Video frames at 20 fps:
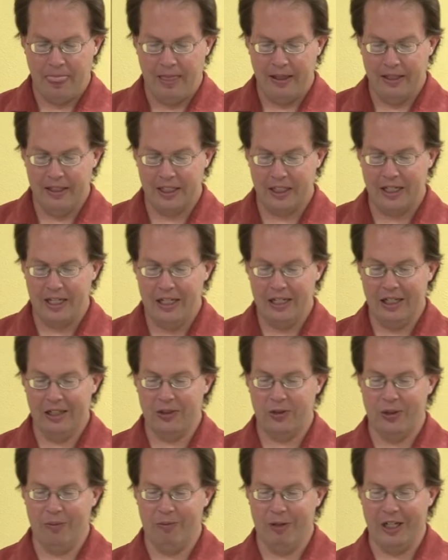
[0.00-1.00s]
The ski
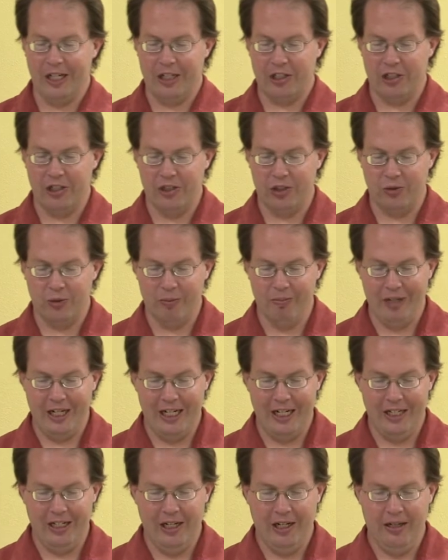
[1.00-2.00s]
country productions were
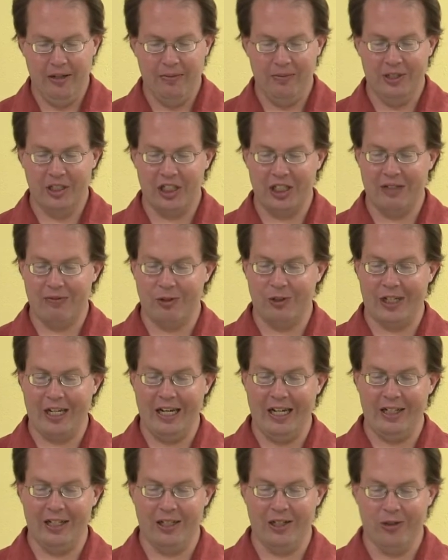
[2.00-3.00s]
made in several
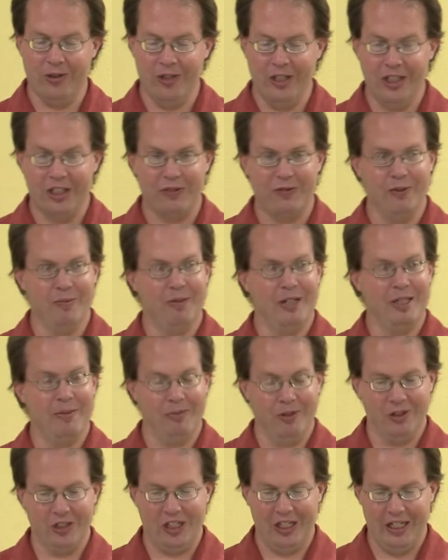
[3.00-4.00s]
categories for
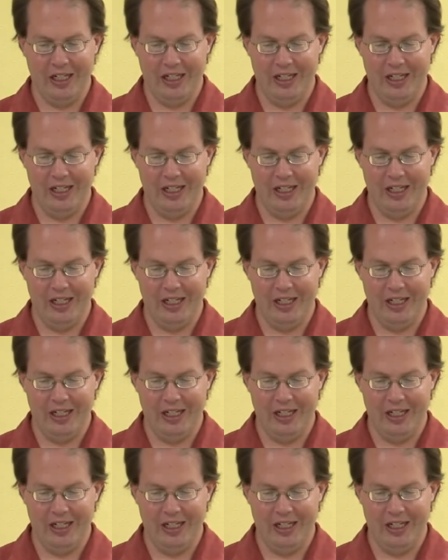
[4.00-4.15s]
people's uh,